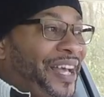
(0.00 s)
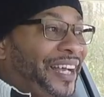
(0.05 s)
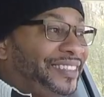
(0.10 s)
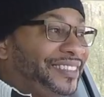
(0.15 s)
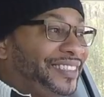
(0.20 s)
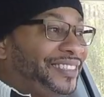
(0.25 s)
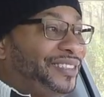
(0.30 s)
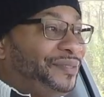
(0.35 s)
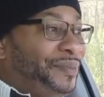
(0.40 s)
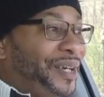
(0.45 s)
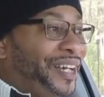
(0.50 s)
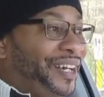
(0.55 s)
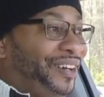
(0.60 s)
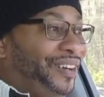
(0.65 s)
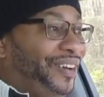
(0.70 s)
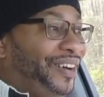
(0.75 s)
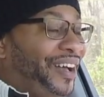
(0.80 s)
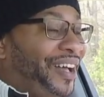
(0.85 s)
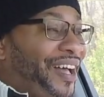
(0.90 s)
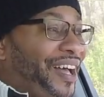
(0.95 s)
that
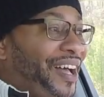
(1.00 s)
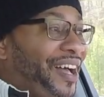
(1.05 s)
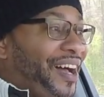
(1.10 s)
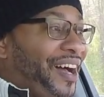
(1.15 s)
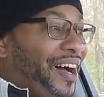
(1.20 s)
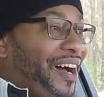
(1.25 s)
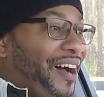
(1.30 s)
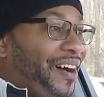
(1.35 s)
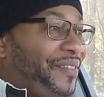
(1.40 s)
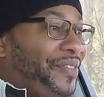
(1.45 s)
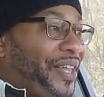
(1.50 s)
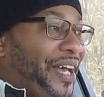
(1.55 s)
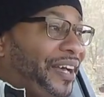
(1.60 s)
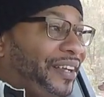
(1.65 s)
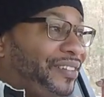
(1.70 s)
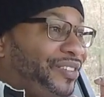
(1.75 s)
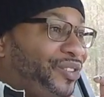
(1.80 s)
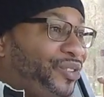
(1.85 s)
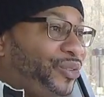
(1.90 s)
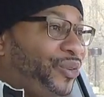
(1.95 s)
smell of
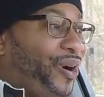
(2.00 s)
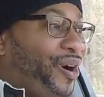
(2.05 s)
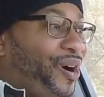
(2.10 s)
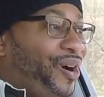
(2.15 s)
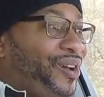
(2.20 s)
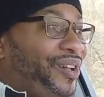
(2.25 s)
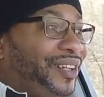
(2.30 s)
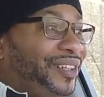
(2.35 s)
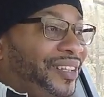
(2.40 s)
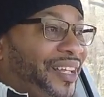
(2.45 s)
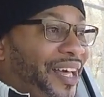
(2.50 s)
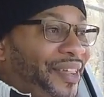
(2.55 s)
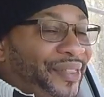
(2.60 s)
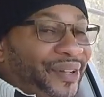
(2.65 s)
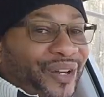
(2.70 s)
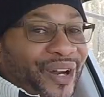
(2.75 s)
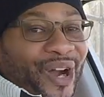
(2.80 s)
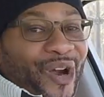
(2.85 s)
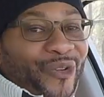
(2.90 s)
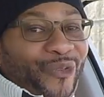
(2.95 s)
that strong
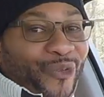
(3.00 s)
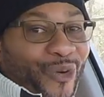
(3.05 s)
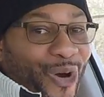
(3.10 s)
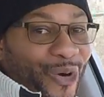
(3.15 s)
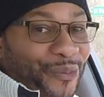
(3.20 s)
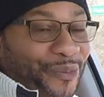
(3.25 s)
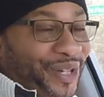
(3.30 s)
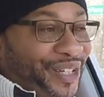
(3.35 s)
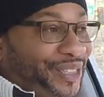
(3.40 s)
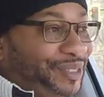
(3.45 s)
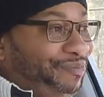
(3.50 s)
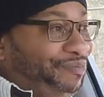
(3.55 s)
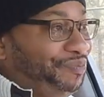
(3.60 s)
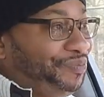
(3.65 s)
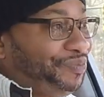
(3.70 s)
leather aroma.